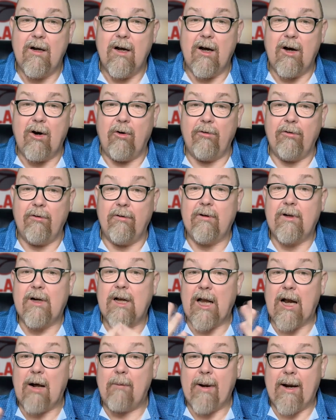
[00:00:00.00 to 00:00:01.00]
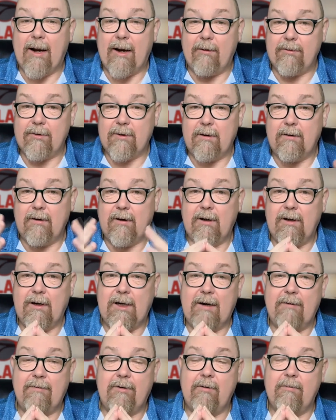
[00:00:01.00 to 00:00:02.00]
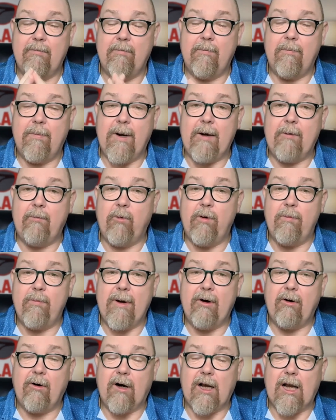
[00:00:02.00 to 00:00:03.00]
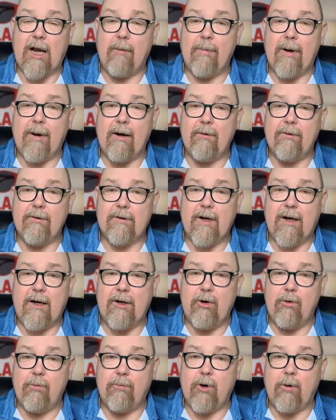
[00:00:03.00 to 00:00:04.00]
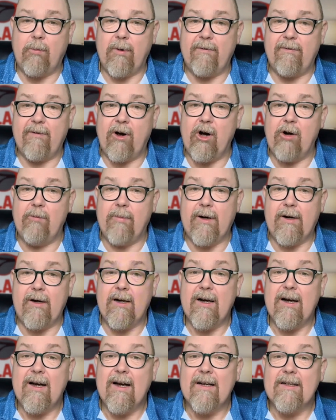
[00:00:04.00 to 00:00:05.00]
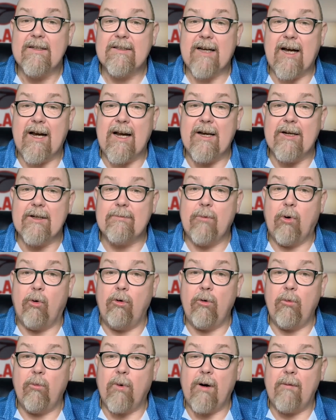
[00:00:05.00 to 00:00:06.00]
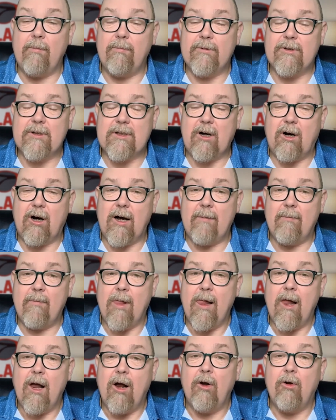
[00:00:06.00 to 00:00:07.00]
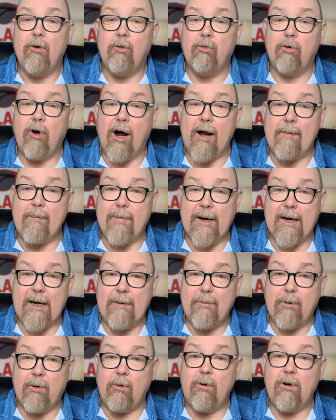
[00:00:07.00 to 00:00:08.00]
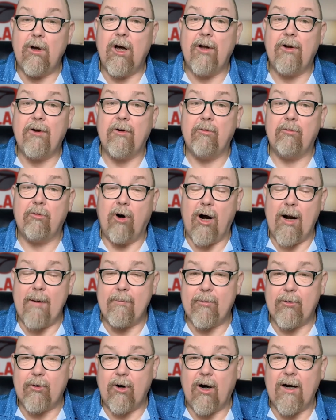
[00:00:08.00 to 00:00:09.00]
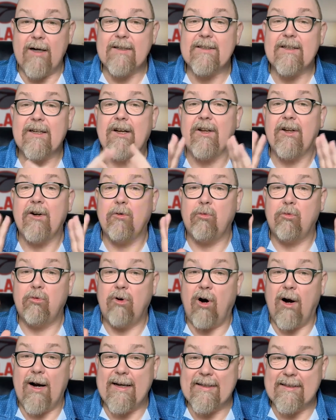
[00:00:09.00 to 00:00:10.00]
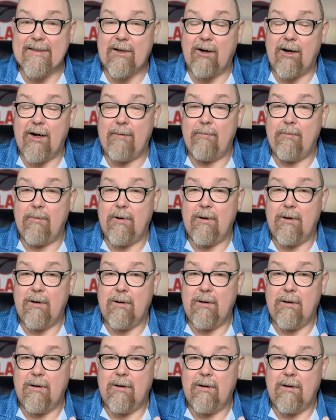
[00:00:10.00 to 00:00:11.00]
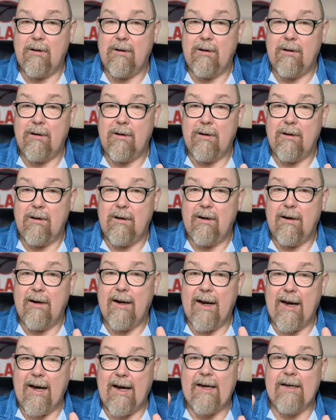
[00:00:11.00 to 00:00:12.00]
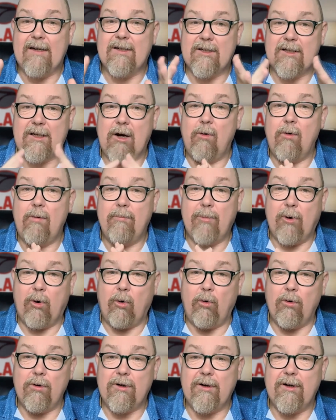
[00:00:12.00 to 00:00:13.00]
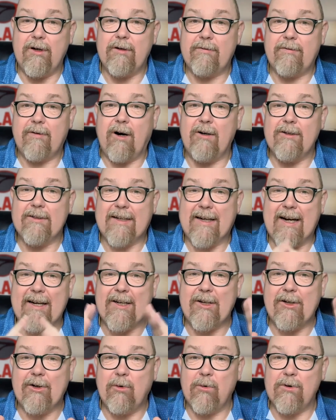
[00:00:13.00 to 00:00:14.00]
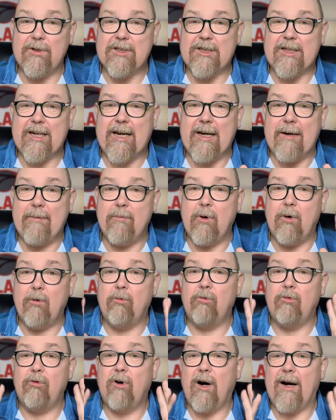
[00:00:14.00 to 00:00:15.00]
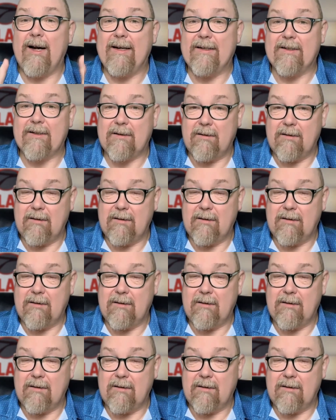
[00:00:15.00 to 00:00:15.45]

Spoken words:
on Clubhouse, and if you've been with me on Clubhouse, then you probably have heard me say this more than one time. Right people at the right price at the right time. It is so important as far as getting your team right.